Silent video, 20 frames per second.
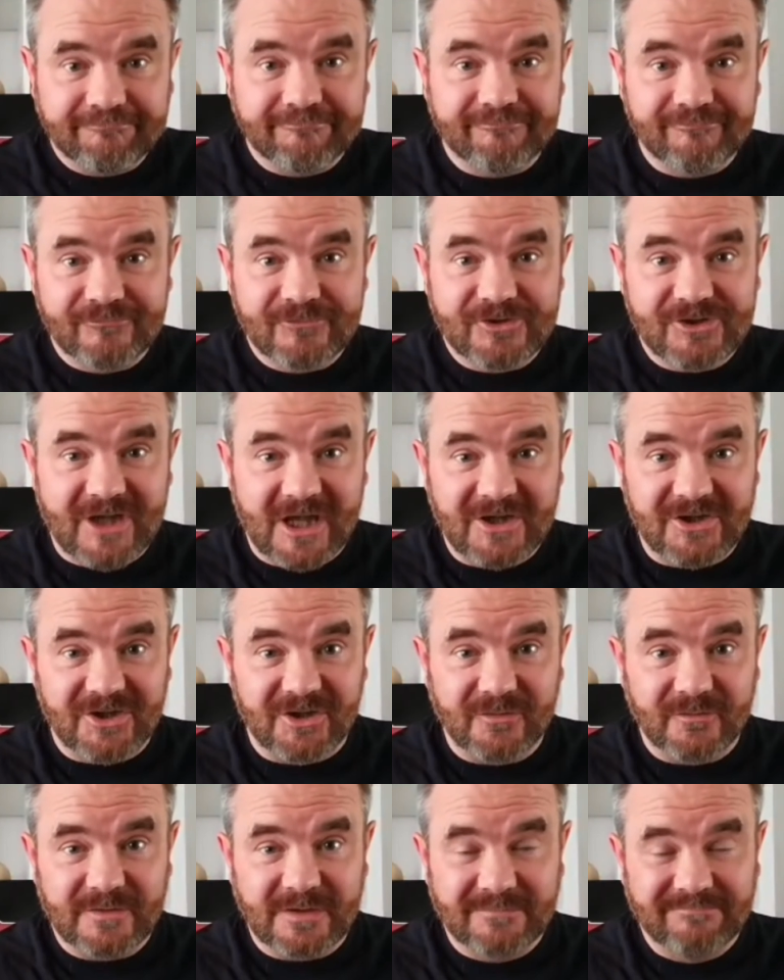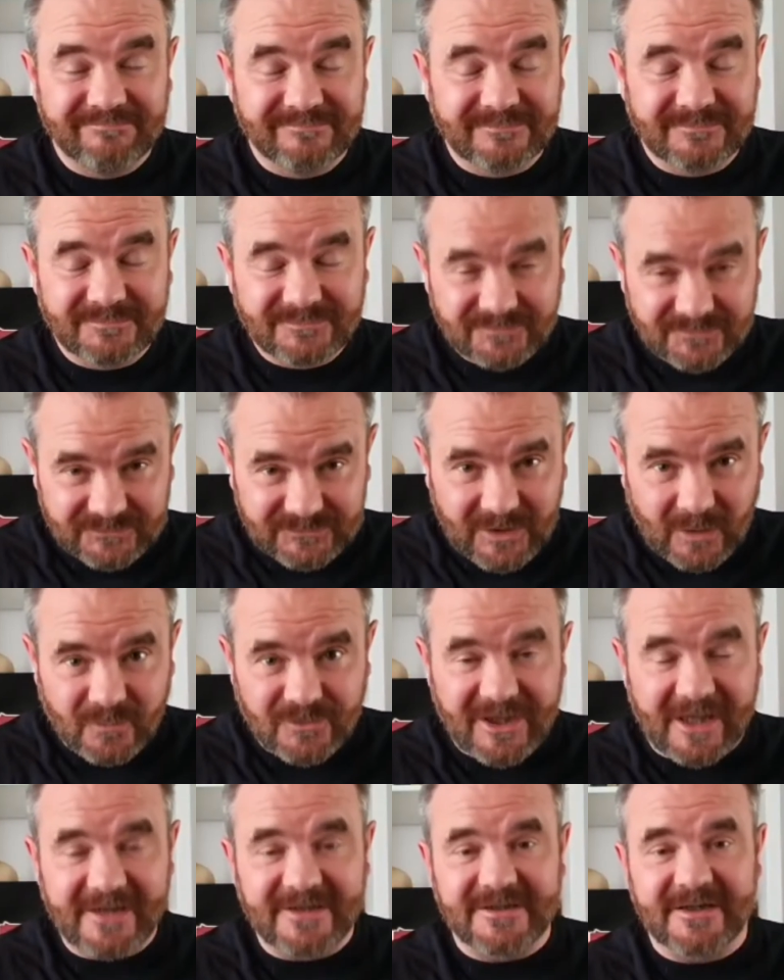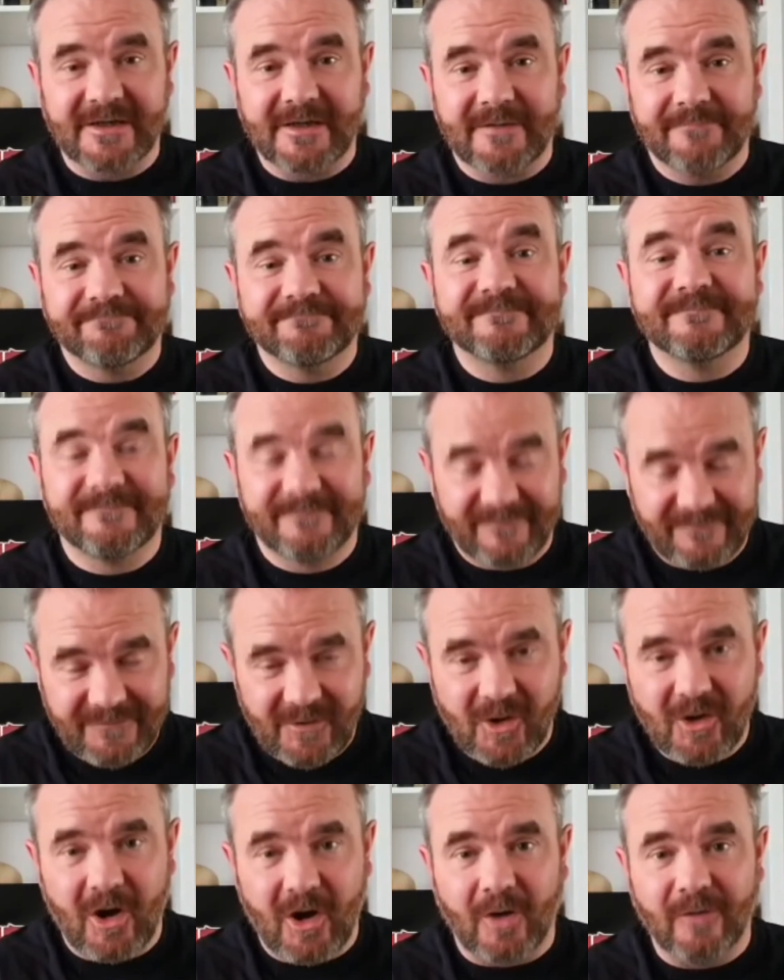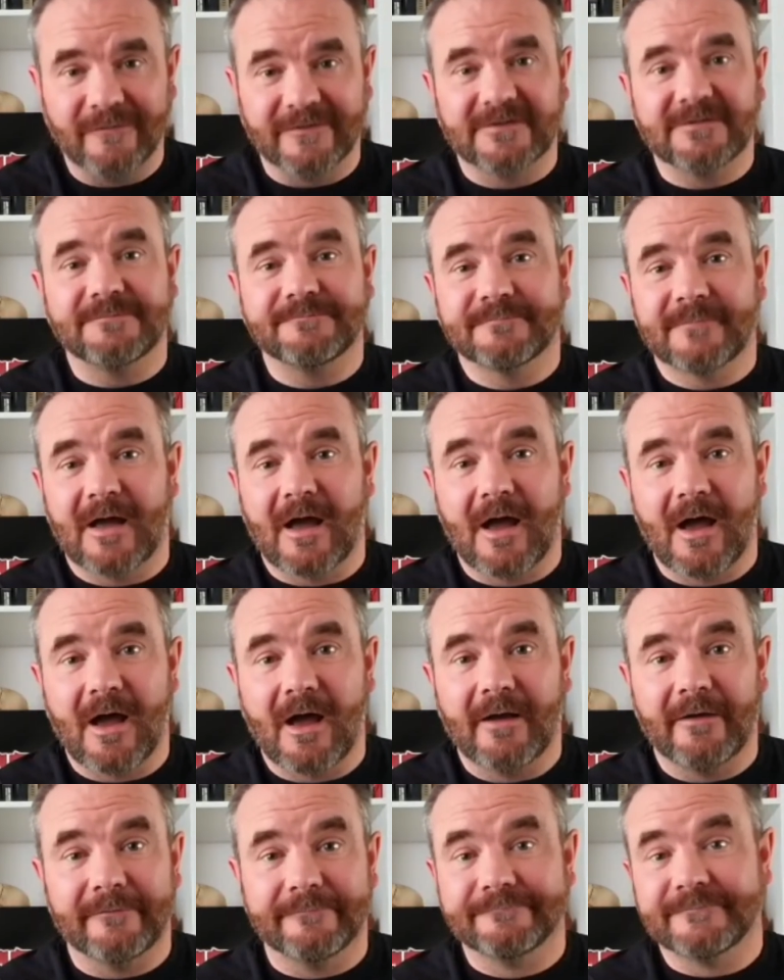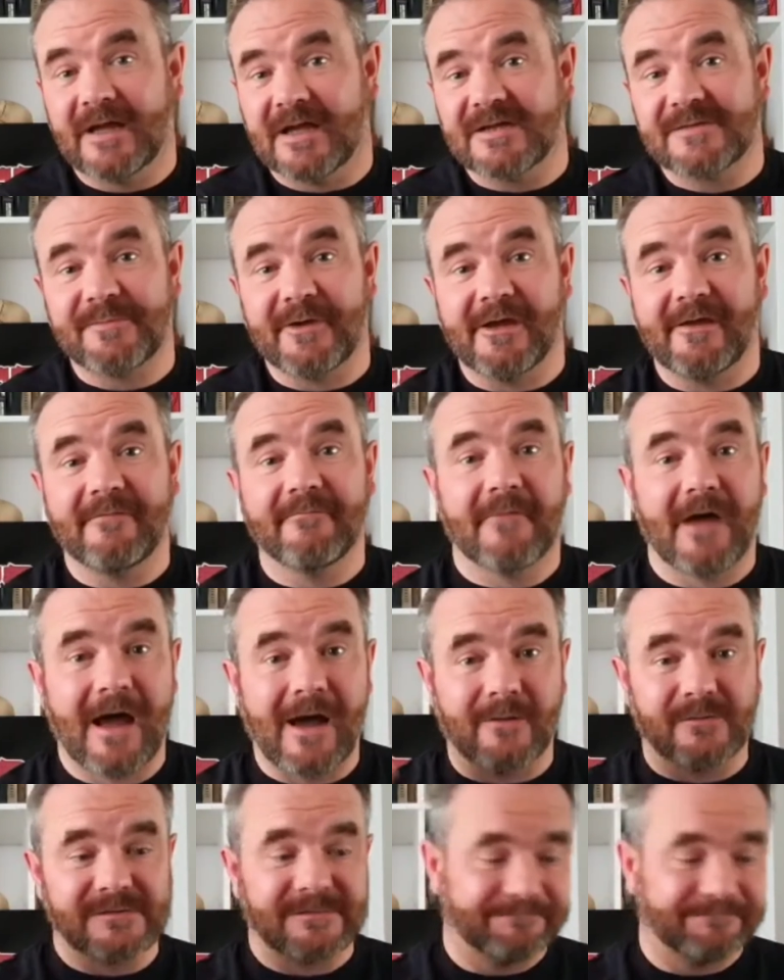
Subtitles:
stay tuned, don't stay sick. Fuck COVID, and SP out.